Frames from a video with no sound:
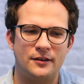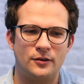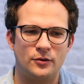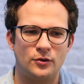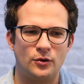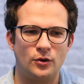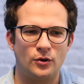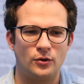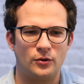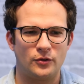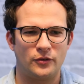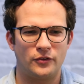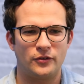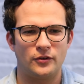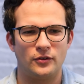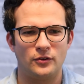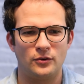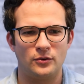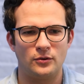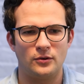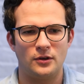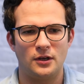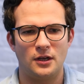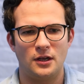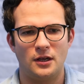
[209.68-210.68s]
don't know.
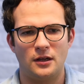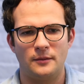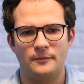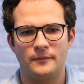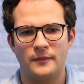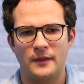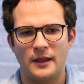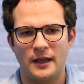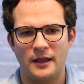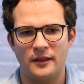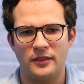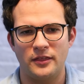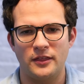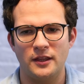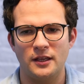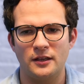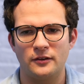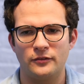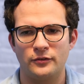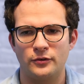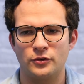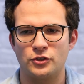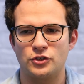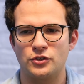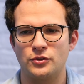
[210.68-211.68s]
So I think
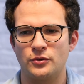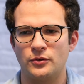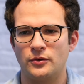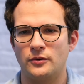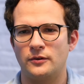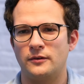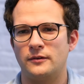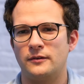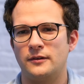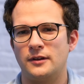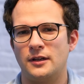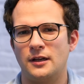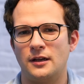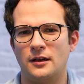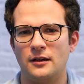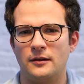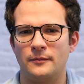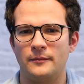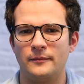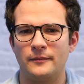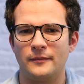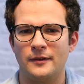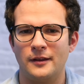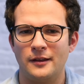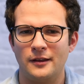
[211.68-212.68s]
for sure
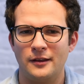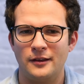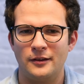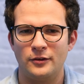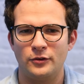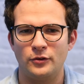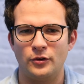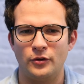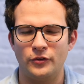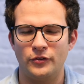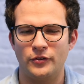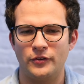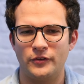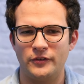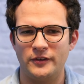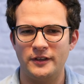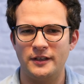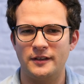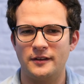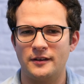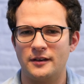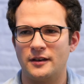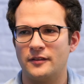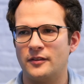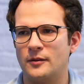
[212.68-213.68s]
you also see
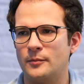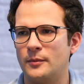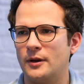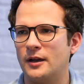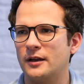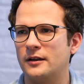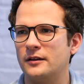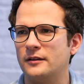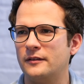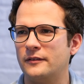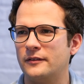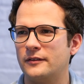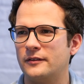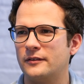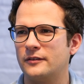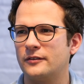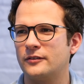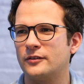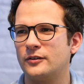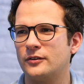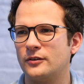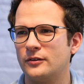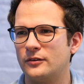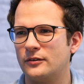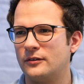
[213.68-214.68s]
it in other markets.
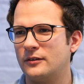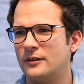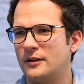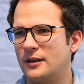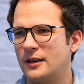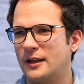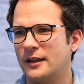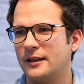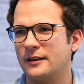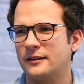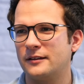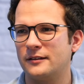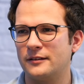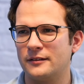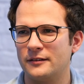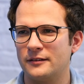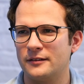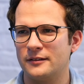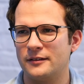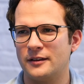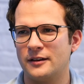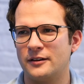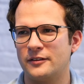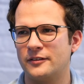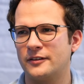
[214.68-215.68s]
So like
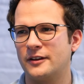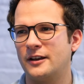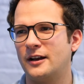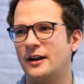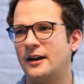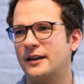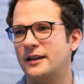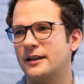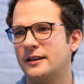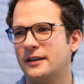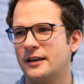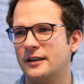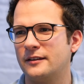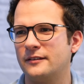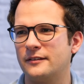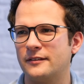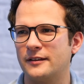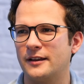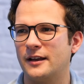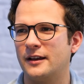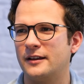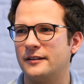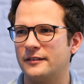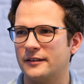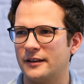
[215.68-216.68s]
there's Kayak and
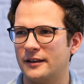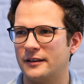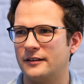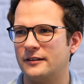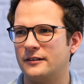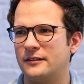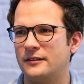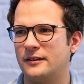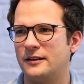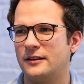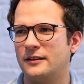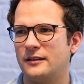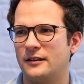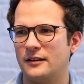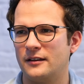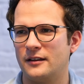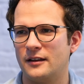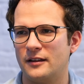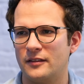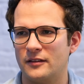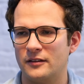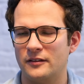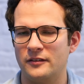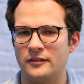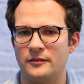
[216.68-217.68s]
Skyscanner and
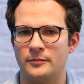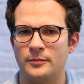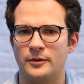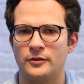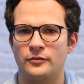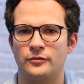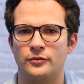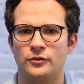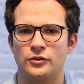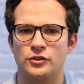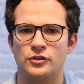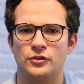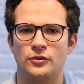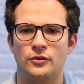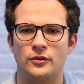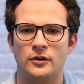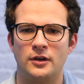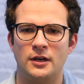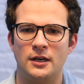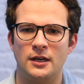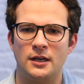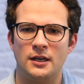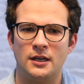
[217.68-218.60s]
others, but for sure